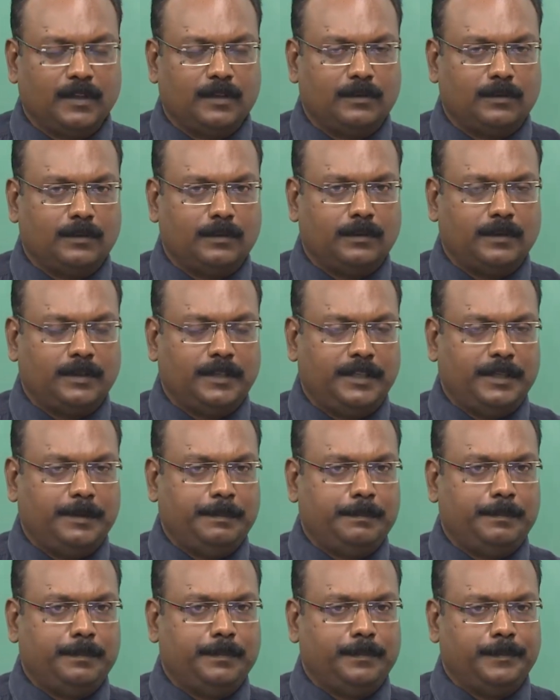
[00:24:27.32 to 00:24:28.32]
So,
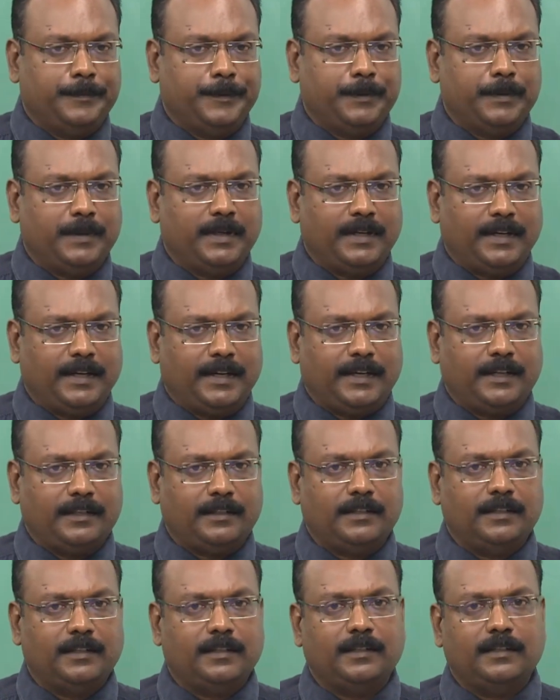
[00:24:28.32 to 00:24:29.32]
keep your
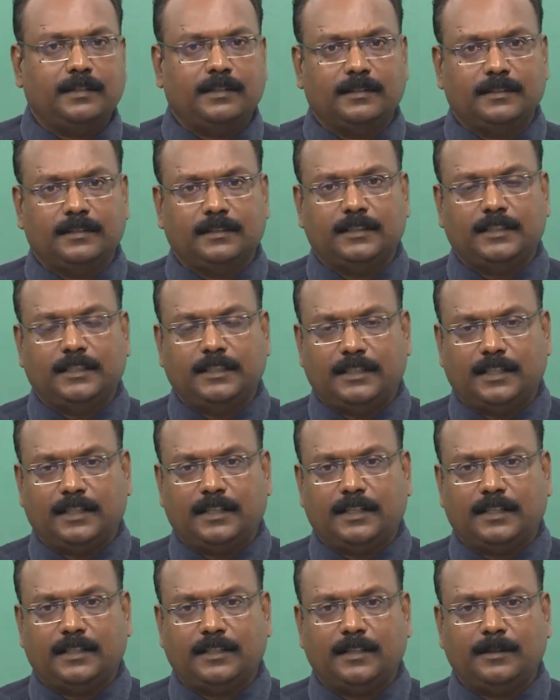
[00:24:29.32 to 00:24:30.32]
action
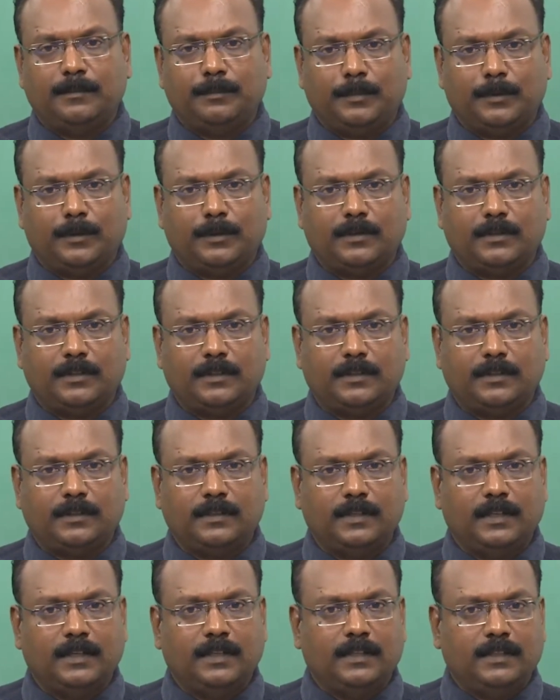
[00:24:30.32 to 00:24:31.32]
interaction
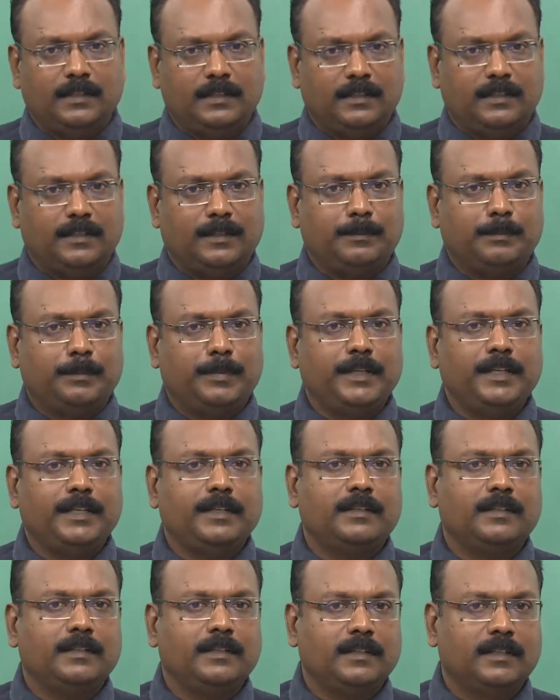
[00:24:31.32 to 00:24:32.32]
process
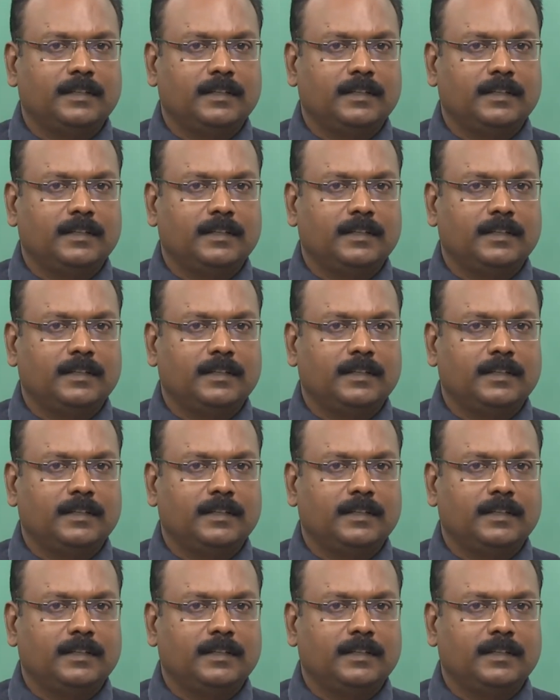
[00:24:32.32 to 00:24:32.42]
complete